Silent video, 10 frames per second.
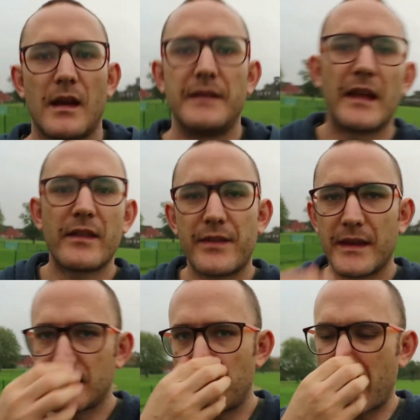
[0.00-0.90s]
Another
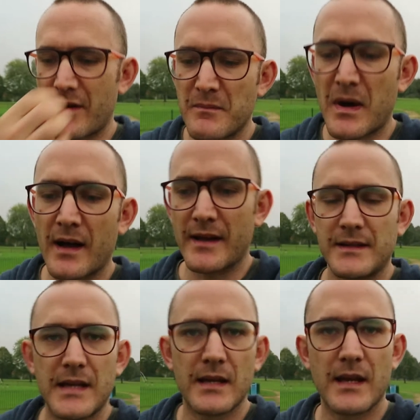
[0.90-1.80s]
thing to bear in
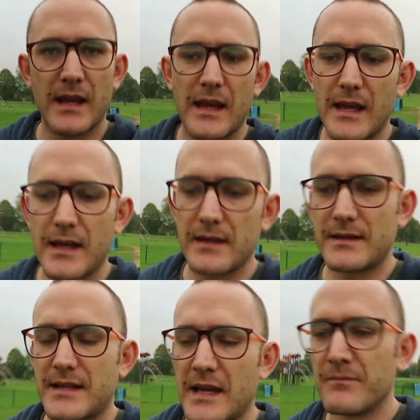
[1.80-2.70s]
mind
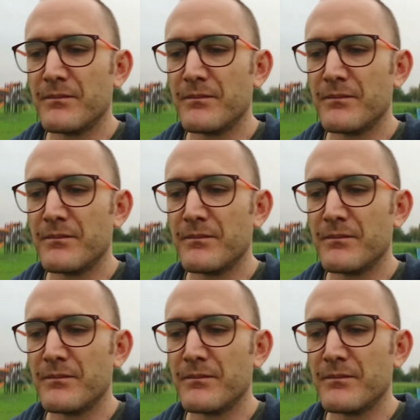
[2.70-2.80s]
is